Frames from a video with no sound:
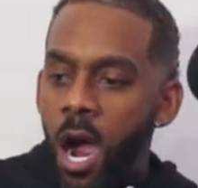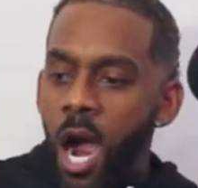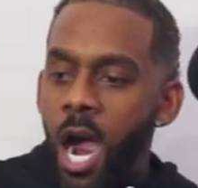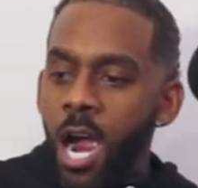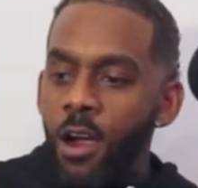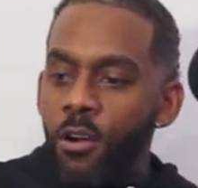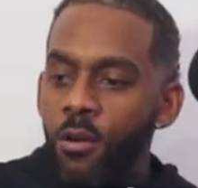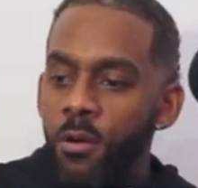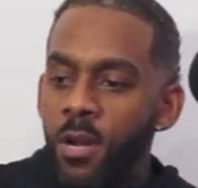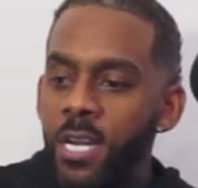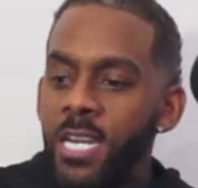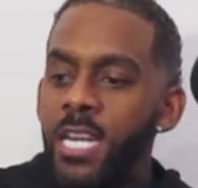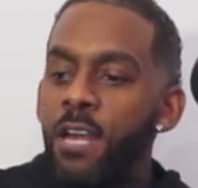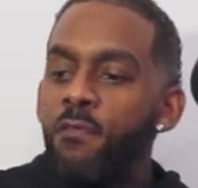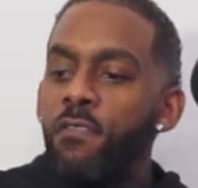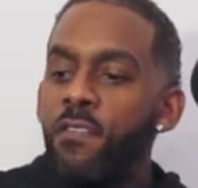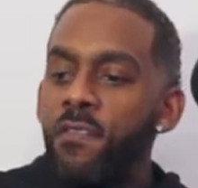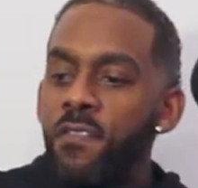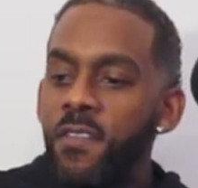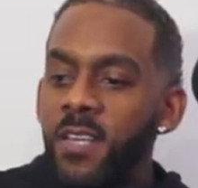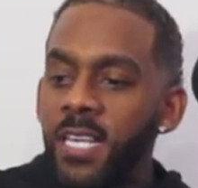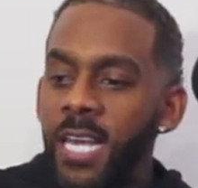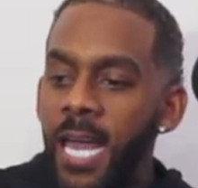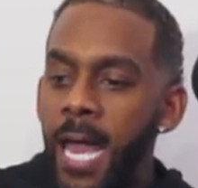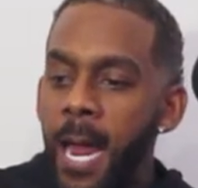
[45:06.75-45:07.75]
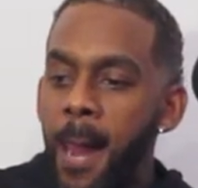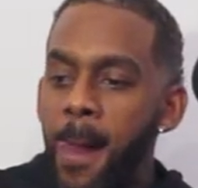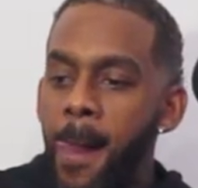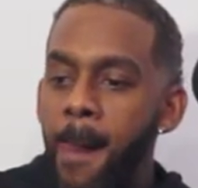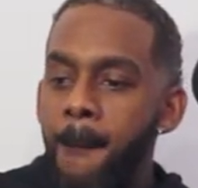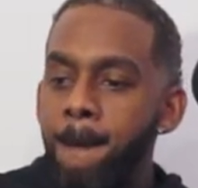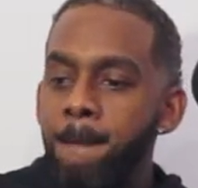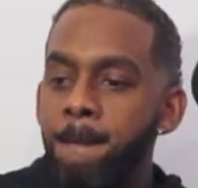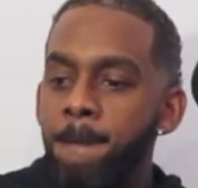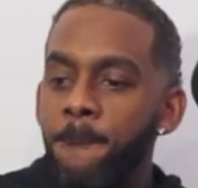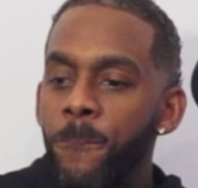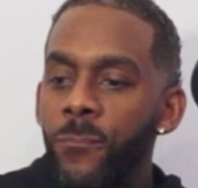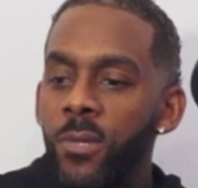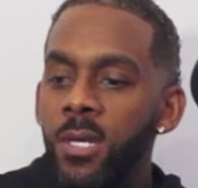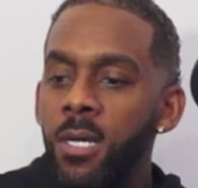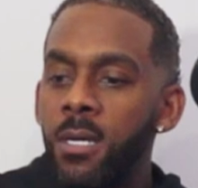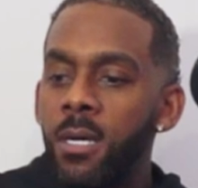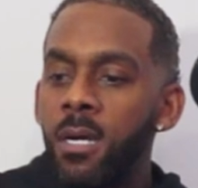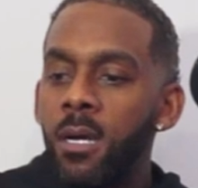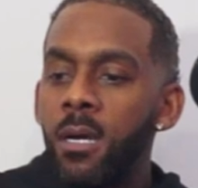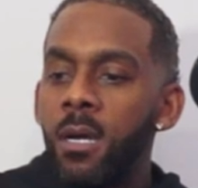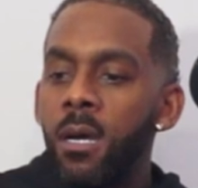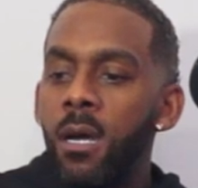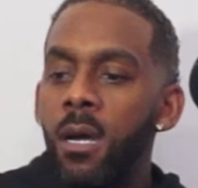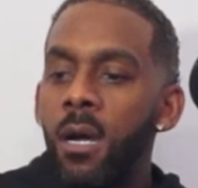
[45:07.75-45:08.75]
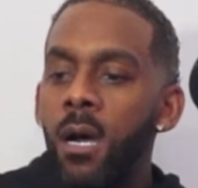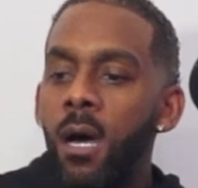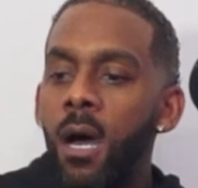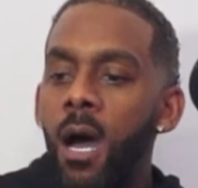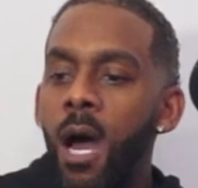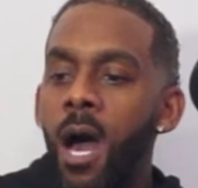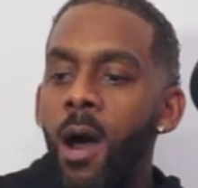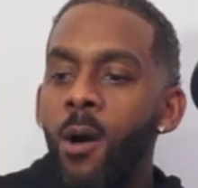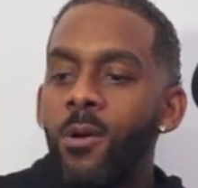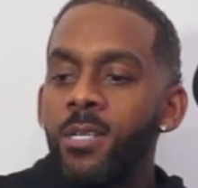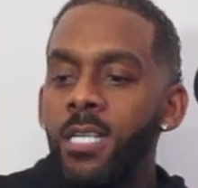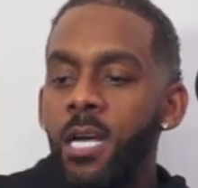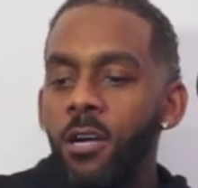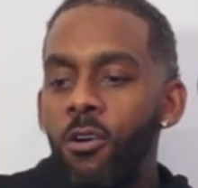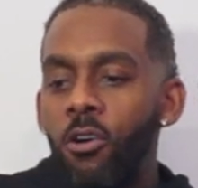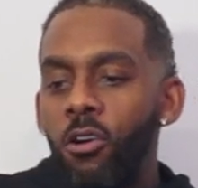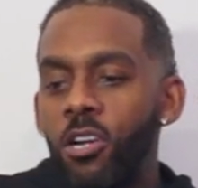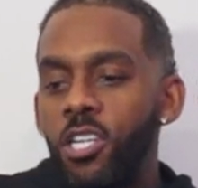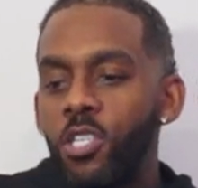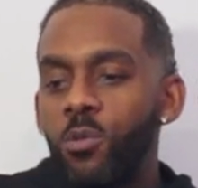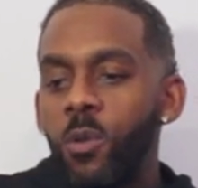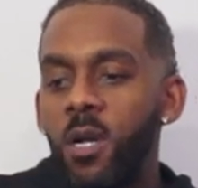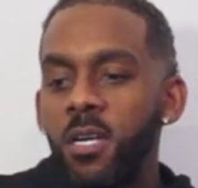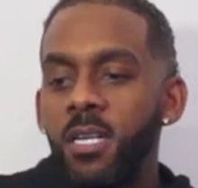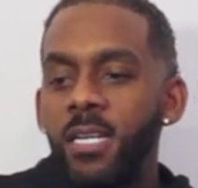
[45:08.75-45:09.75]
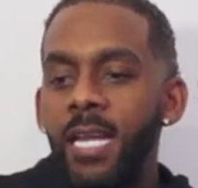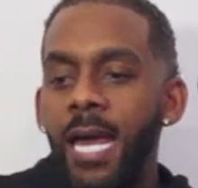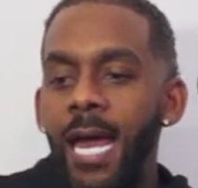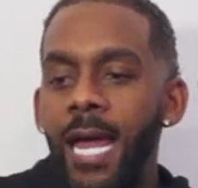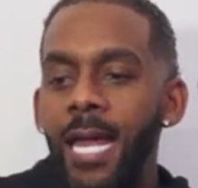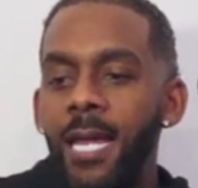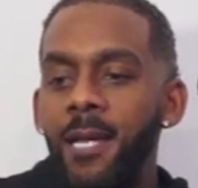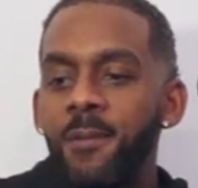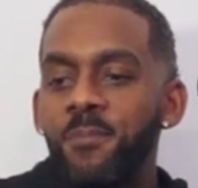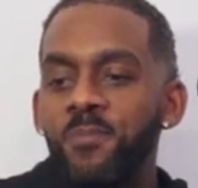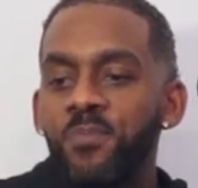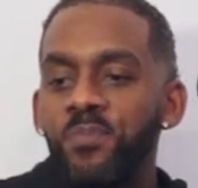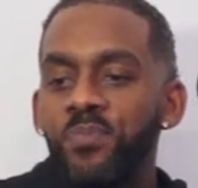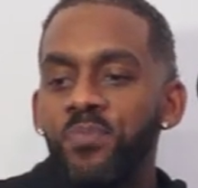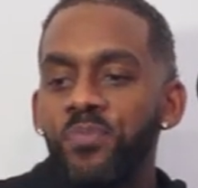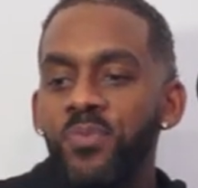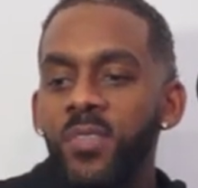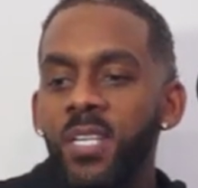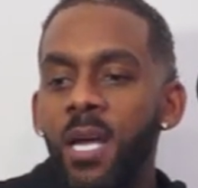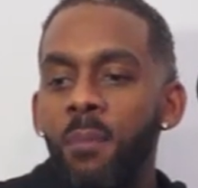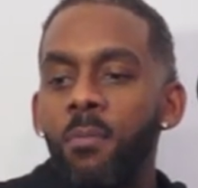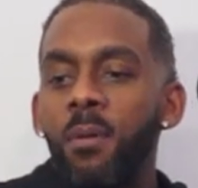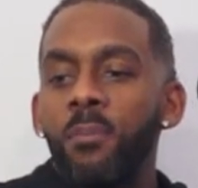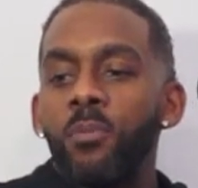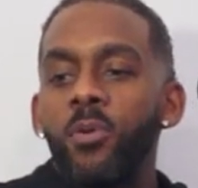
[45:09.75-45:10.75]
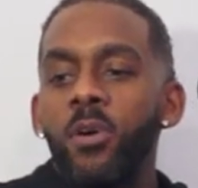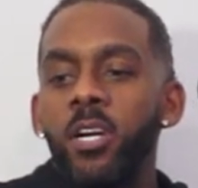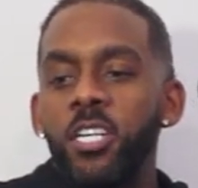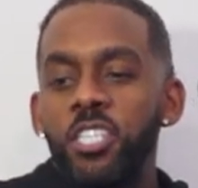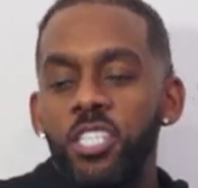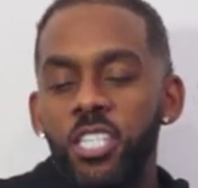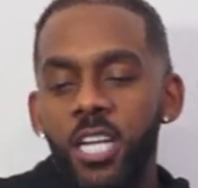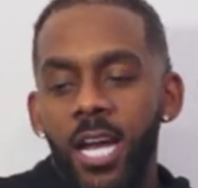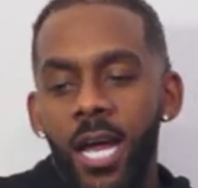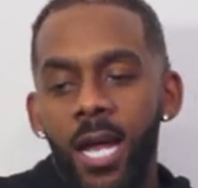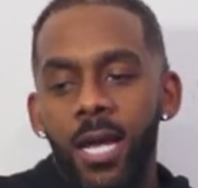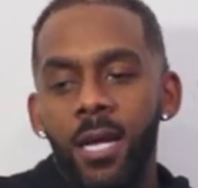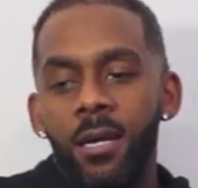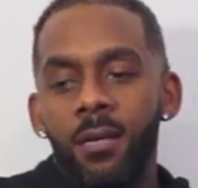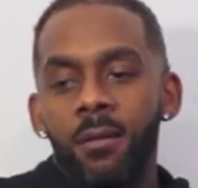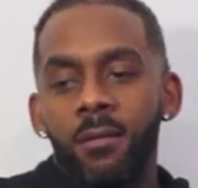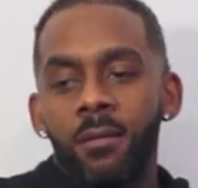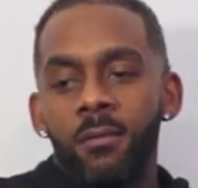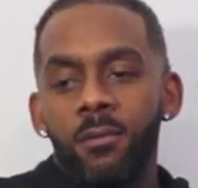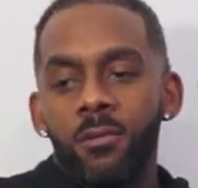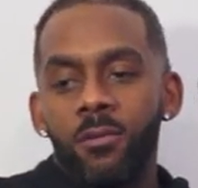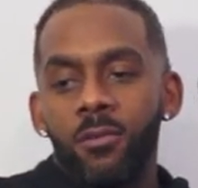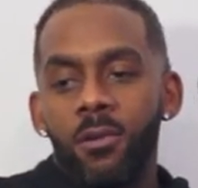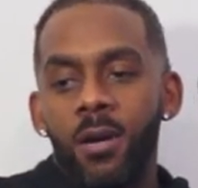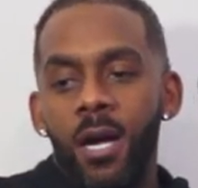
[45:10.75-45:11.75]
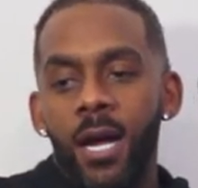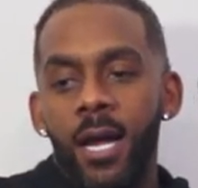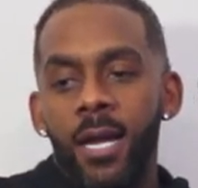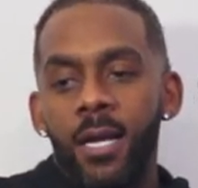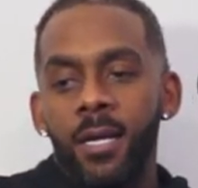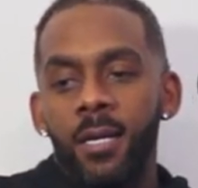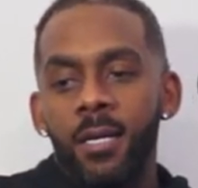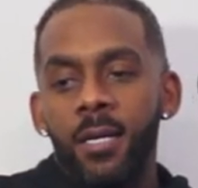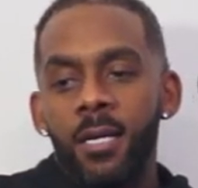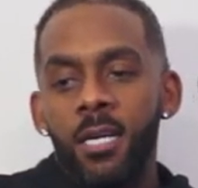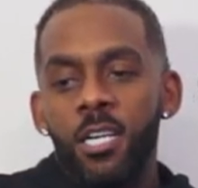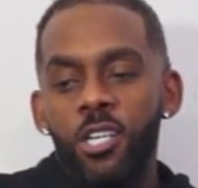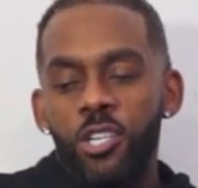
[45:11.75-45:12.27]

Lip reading: I will never forget, I was at college one day, and my boy Jay, right?